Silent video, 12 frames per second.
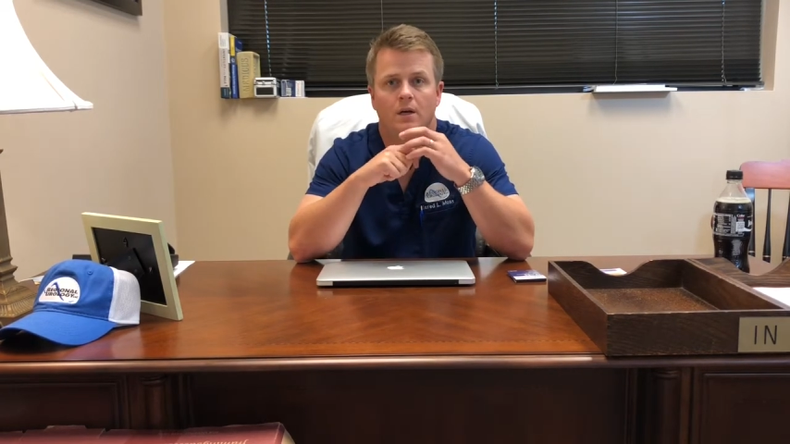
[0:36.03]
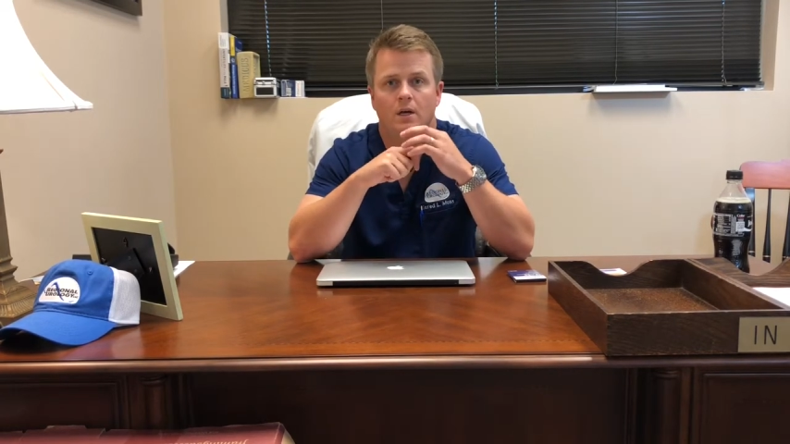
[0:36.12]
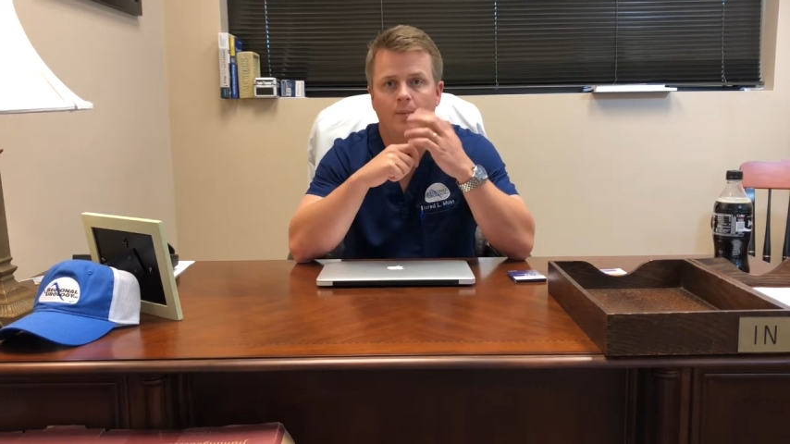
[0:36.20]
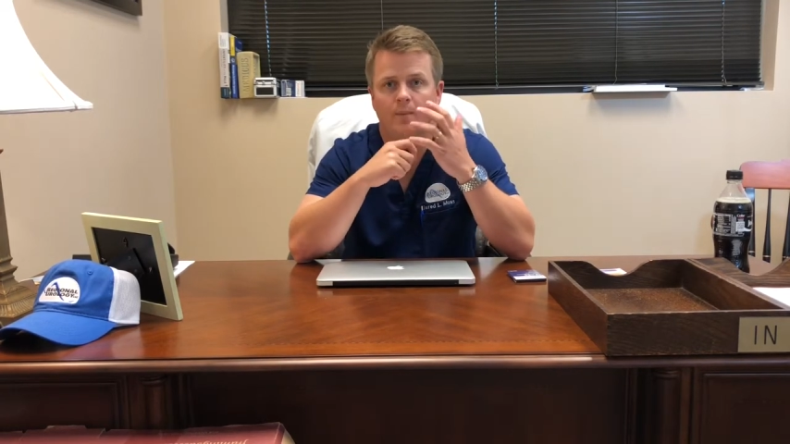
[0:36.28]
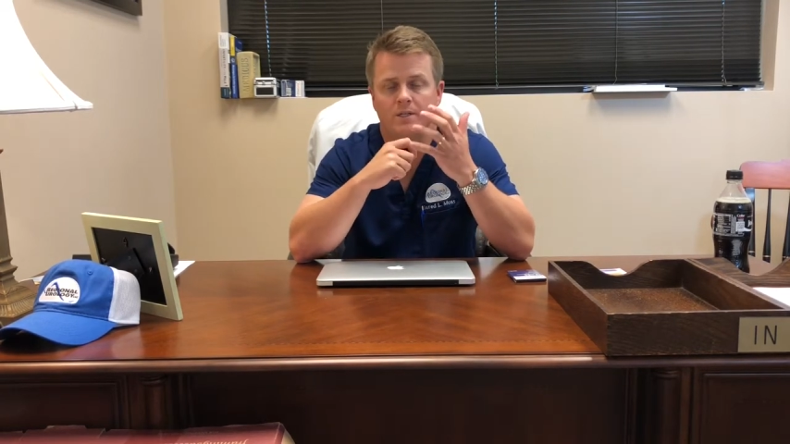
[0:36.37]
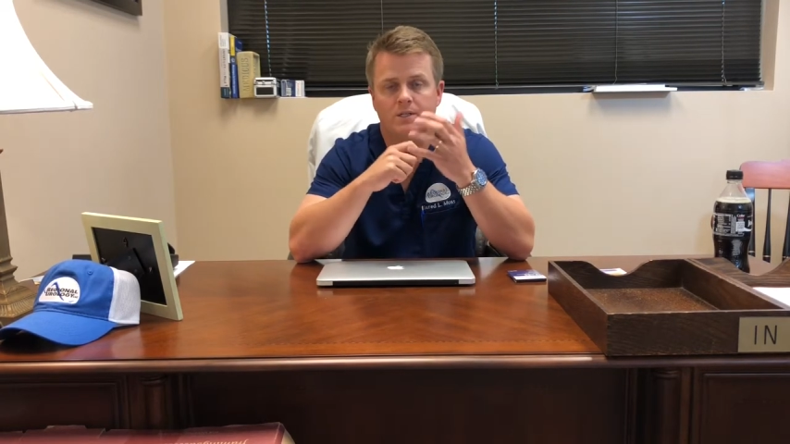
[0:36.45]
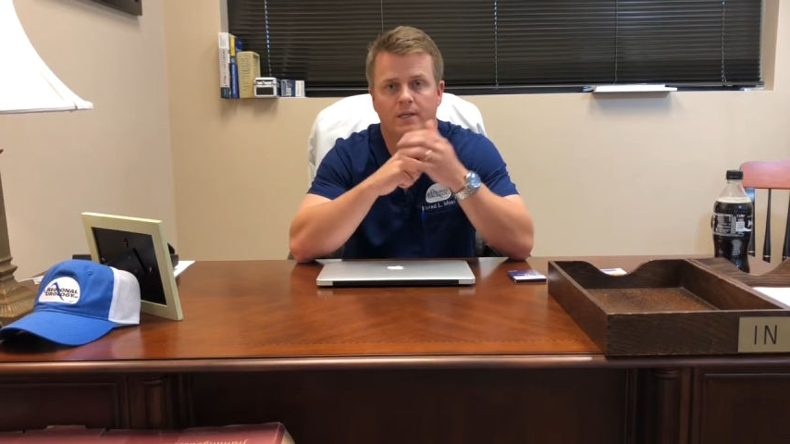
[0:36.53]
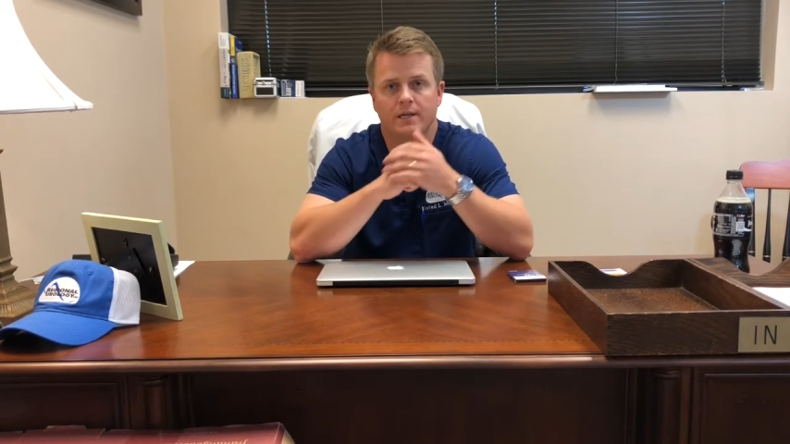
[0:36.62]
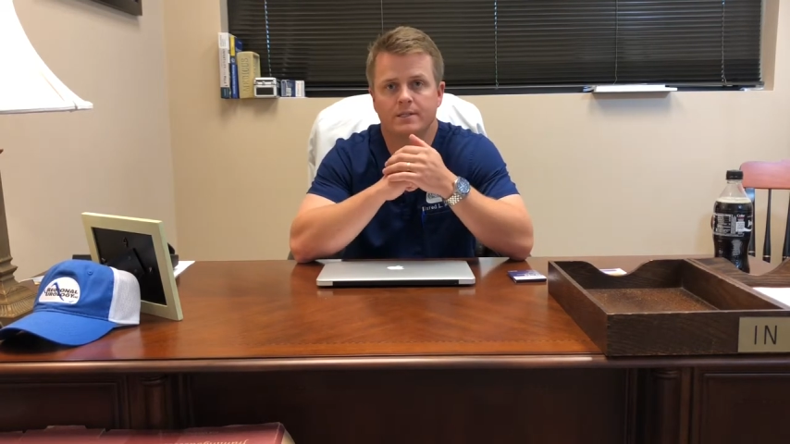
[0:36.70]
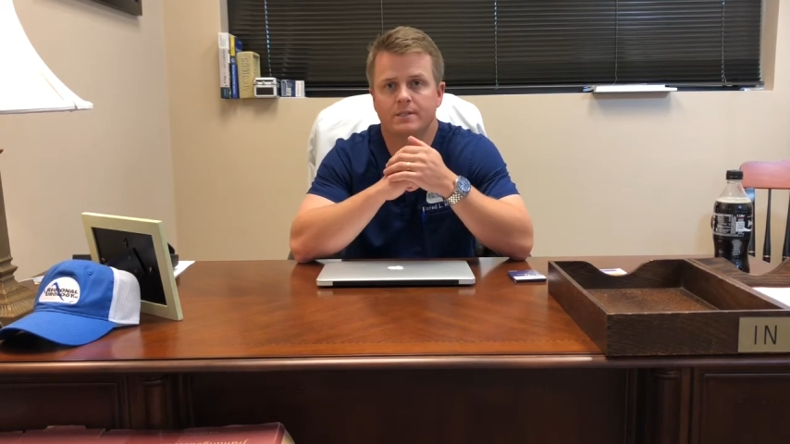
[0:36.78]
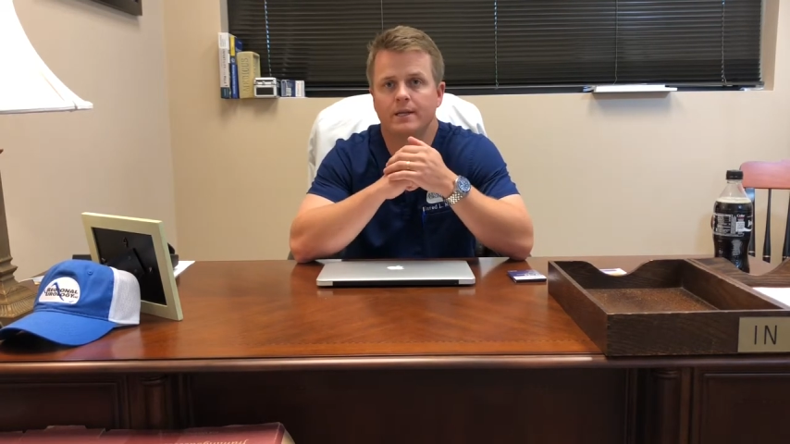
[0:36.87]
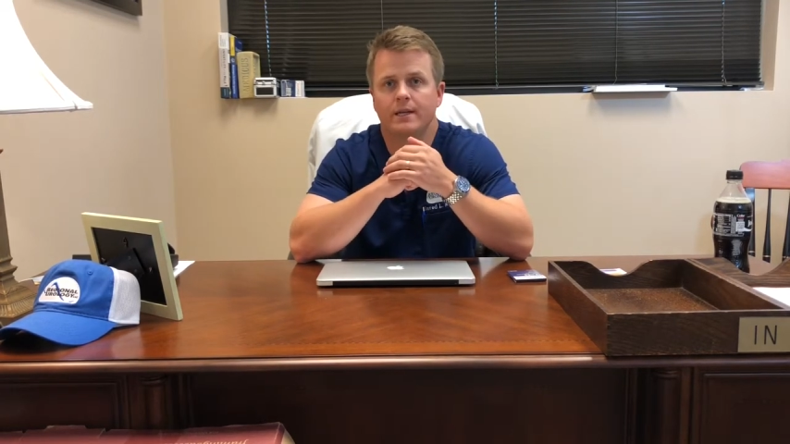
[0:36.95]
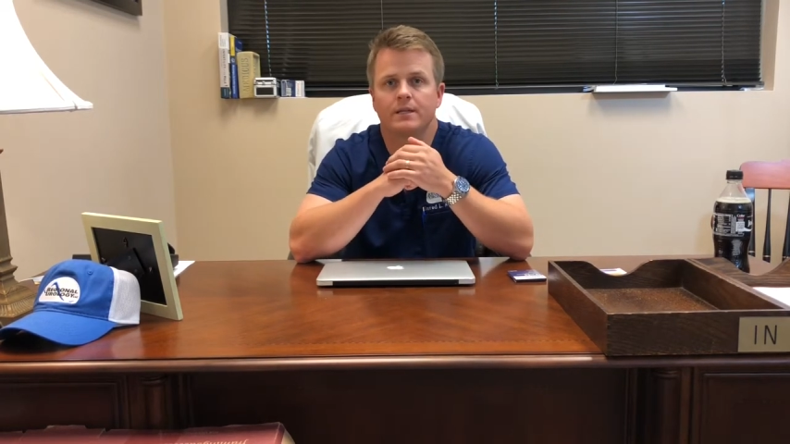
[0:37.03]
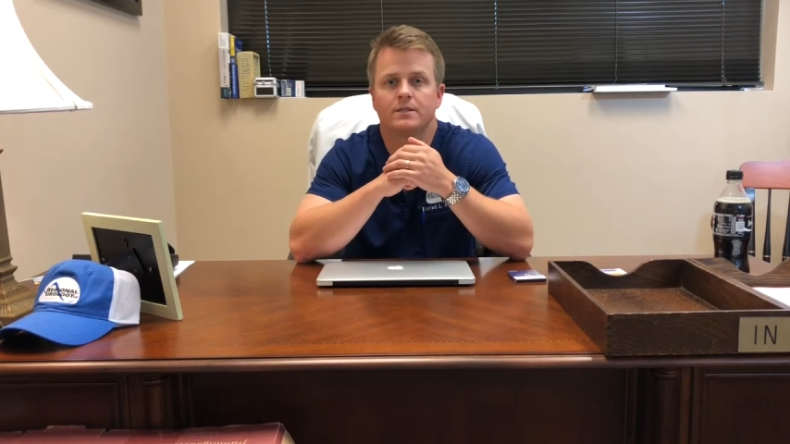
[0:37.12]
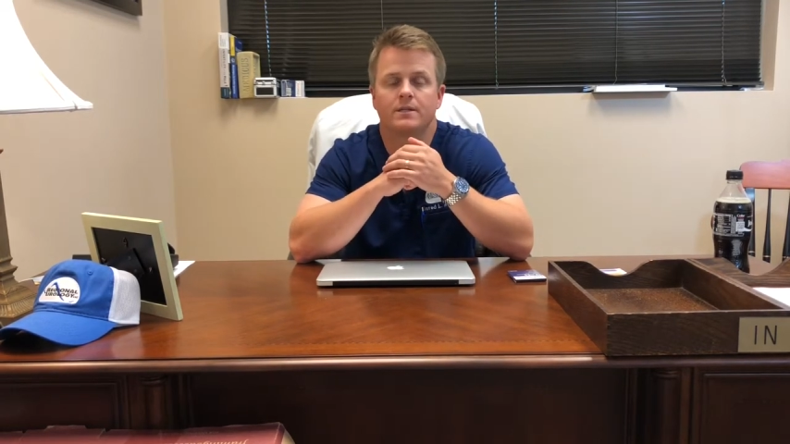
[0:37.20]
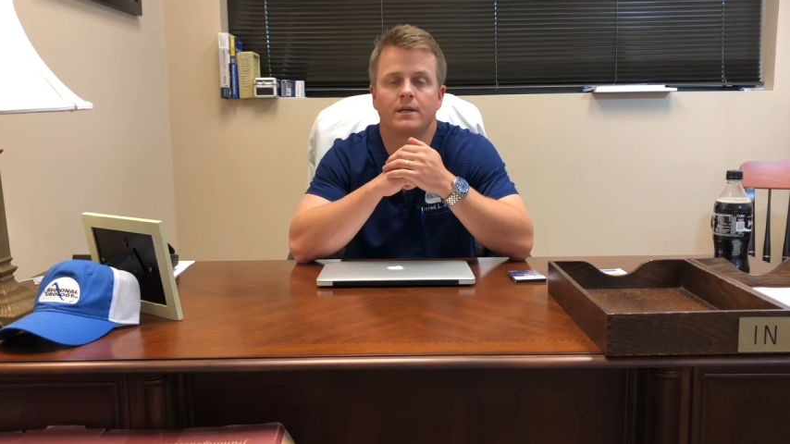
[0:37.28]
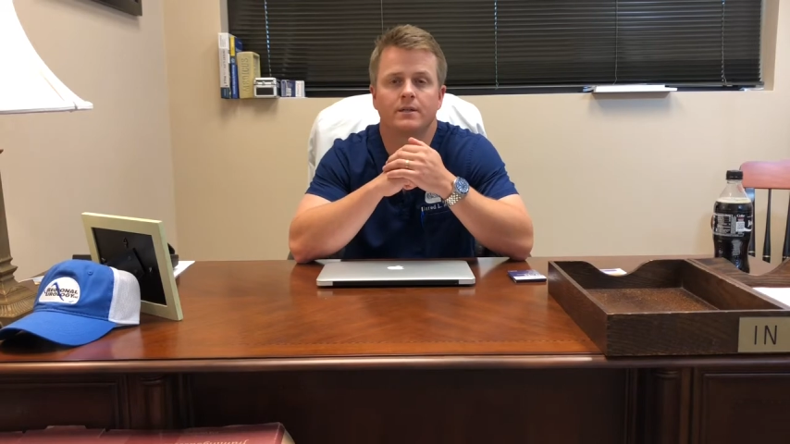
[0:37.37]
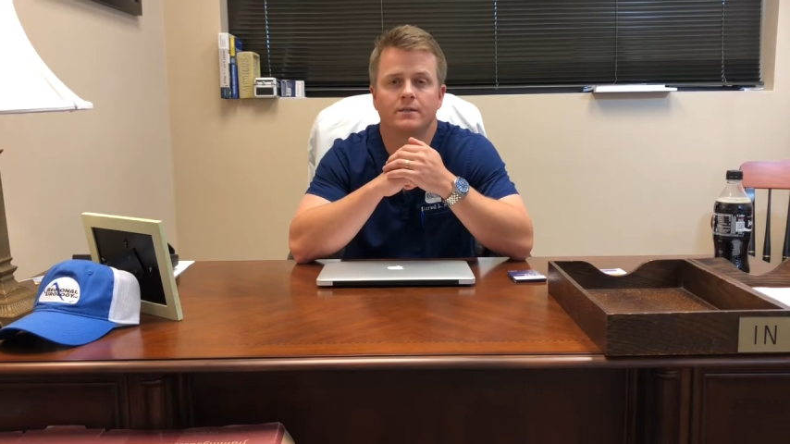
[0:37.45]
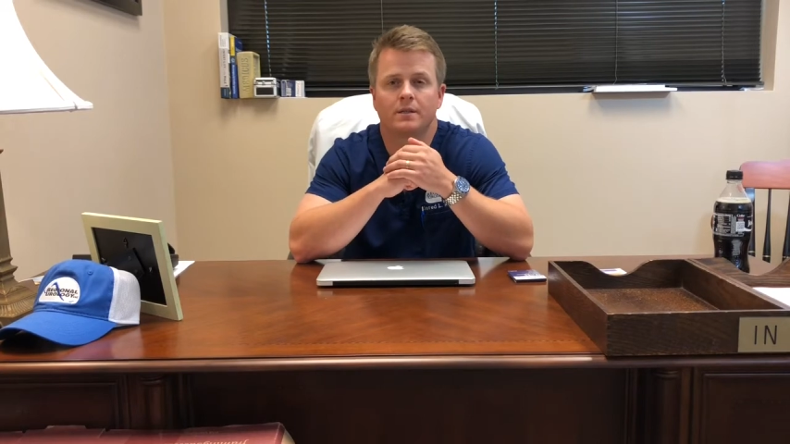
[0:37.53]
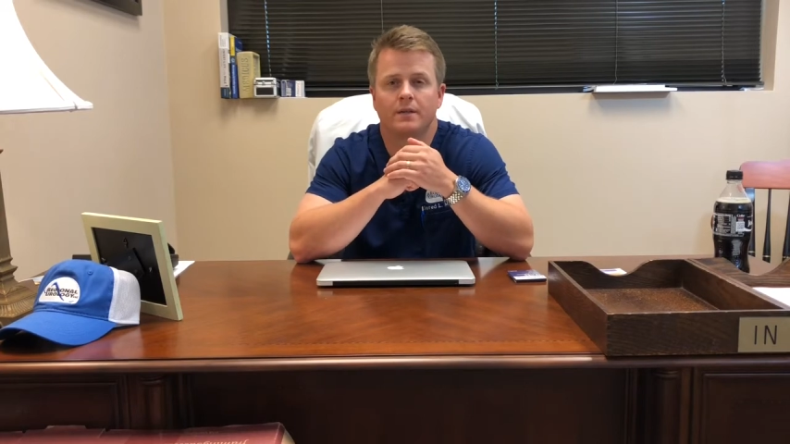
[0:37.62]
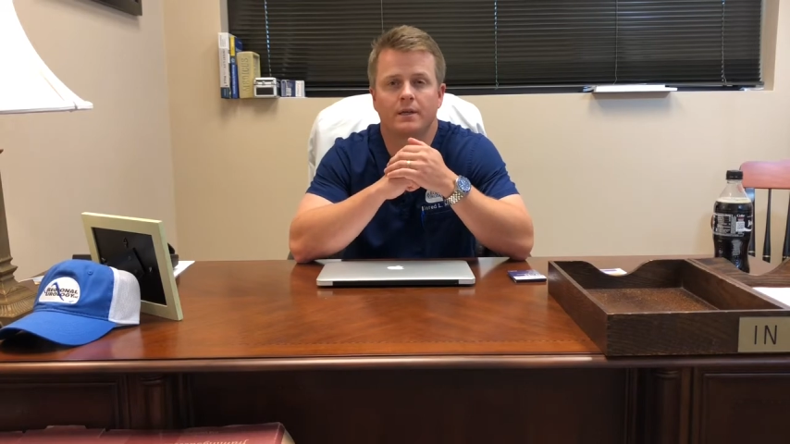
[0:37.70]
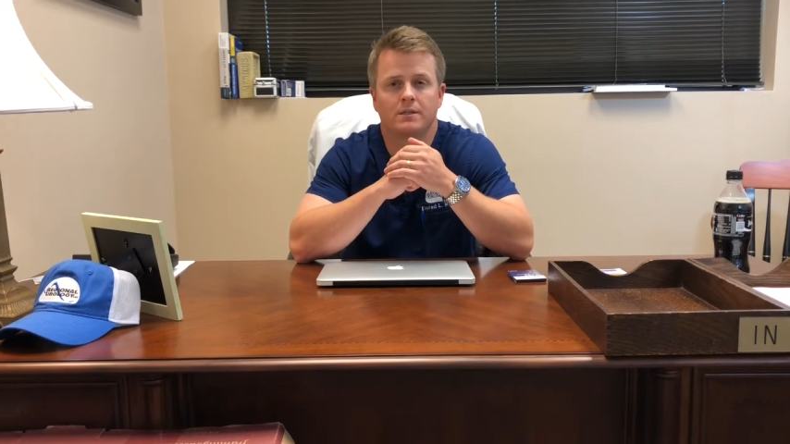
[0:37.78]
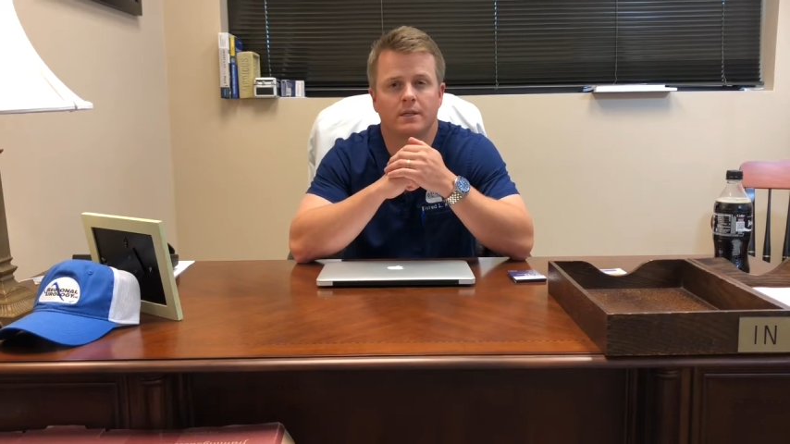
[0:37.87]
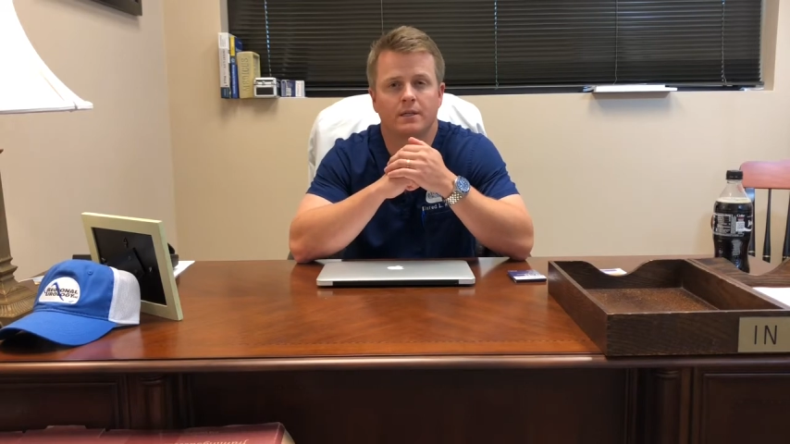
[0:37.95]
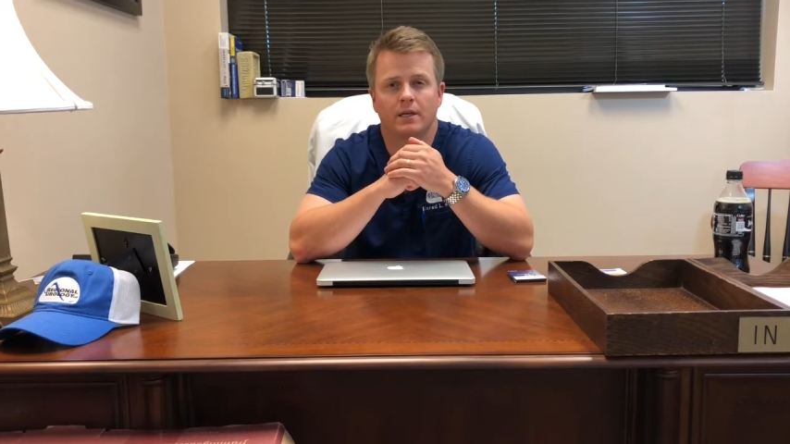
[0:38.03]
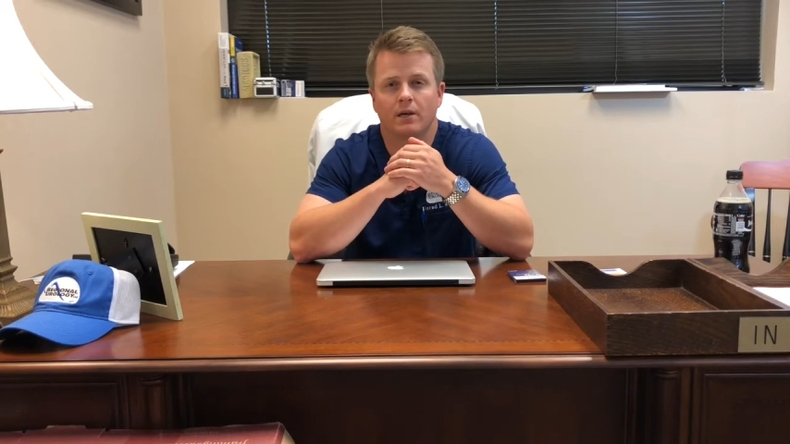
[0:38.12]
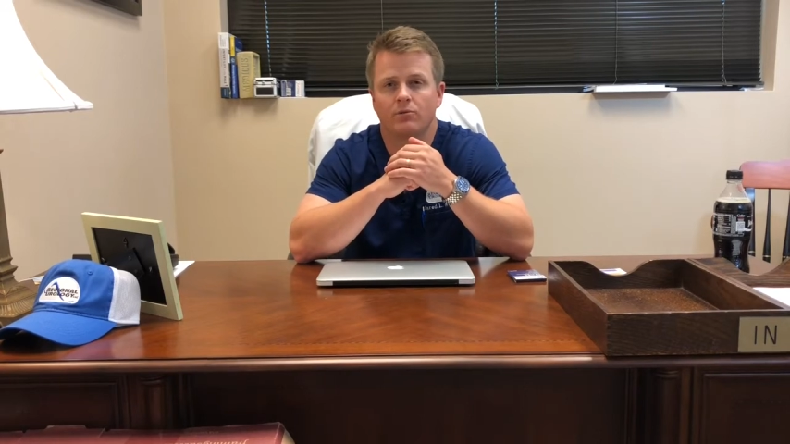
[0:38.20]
uh, much less needing stents and things like that,